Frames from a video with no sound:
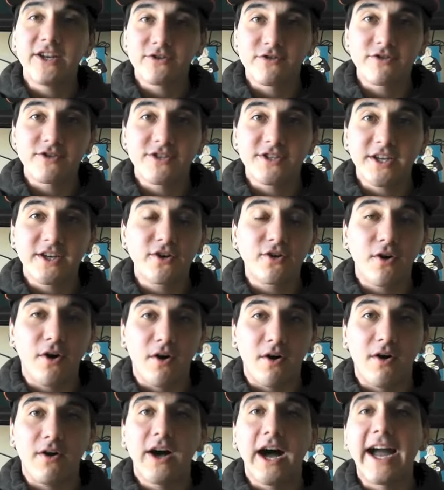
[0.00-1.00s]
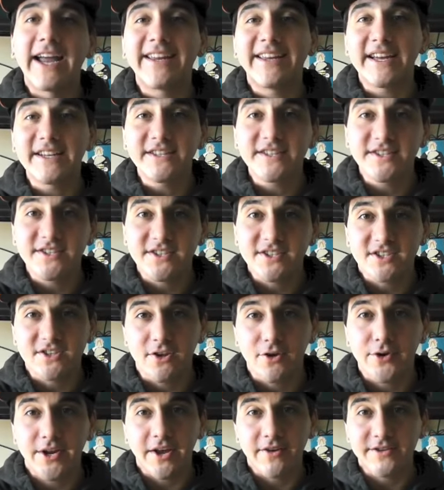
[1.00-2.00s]
Interesting call. I guess it's to
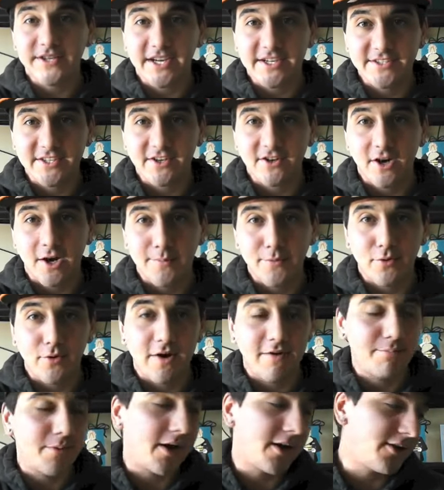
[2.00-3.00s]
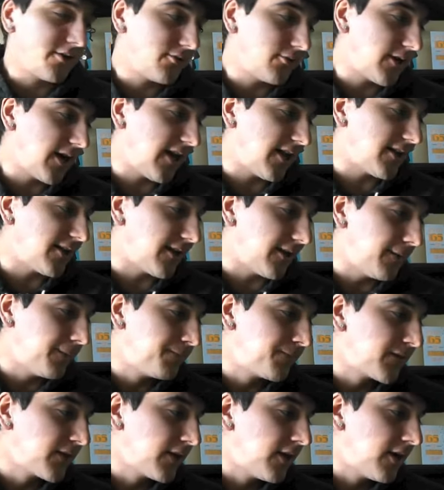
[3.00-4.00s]
slow down decks that combo off pot of duality.